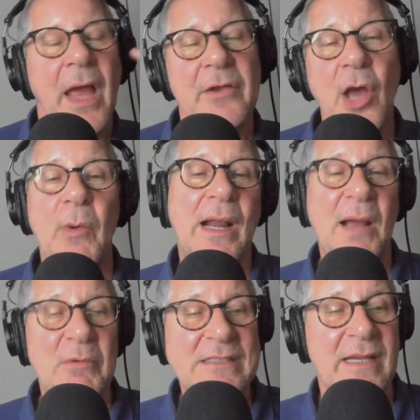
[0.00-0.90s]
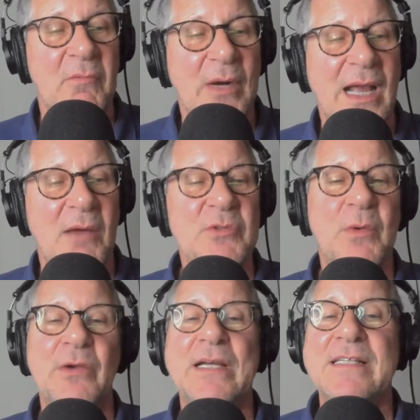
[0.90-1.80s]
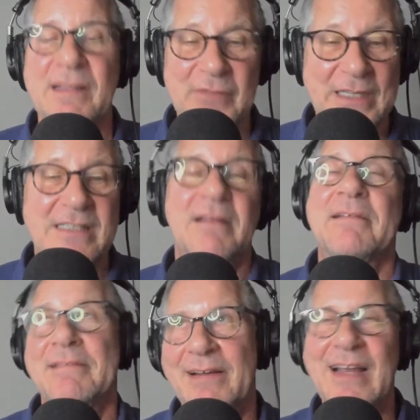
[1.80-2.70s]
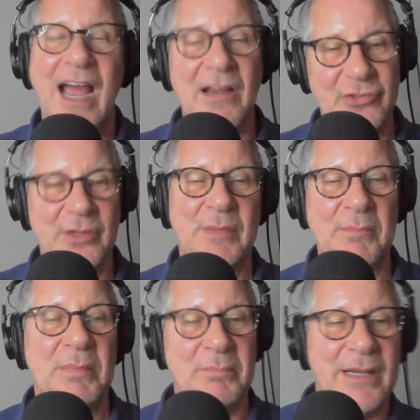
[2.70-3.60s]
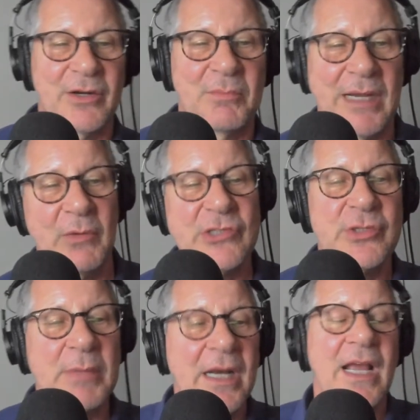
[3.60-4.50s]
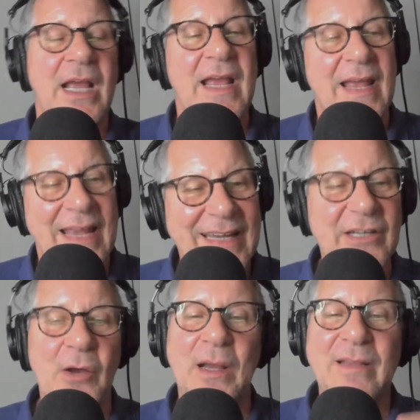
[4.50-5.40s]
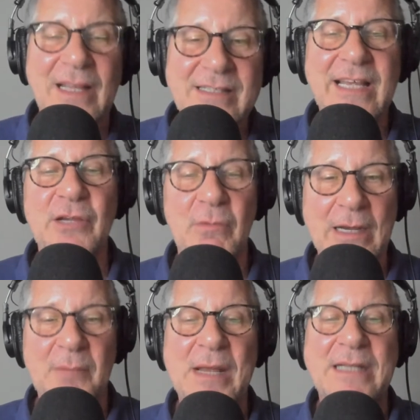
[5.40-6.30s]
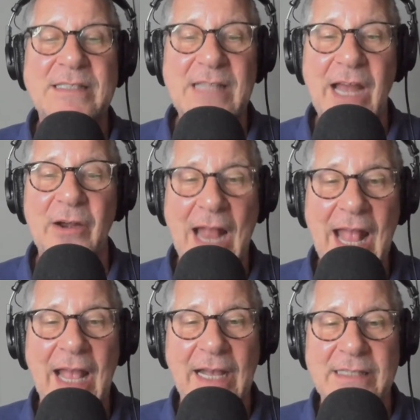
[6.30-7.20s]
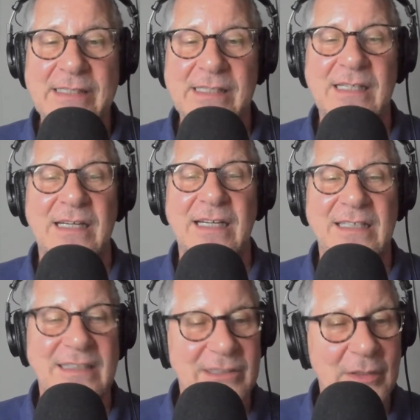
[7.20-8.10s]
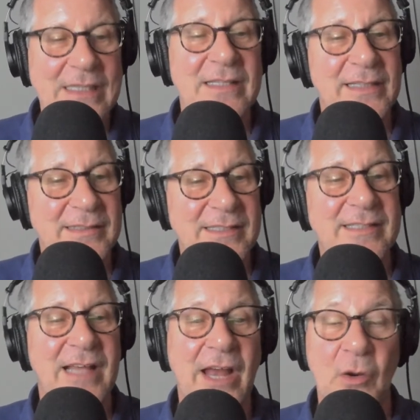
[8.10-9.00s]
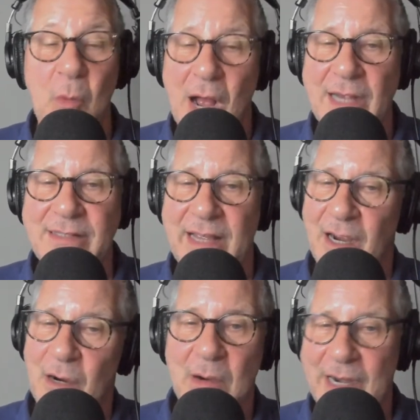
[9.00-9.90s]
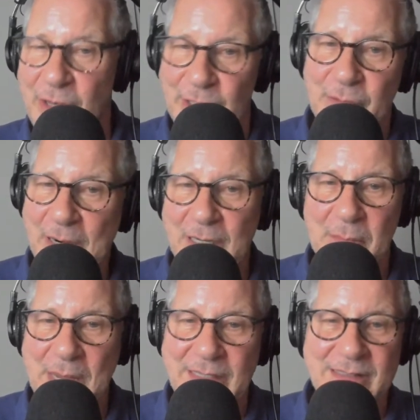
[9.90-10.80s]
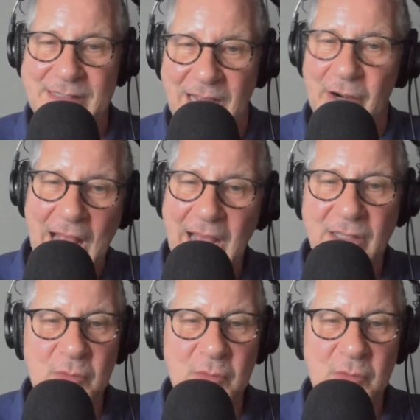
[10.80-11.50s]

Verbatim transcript: No, what I was saying, what I was wondering is if it, I, I should have been better in my question, but you know, let's say you recommend designer X. So then this designer Y say, "Oh, I heard you recommended designer X.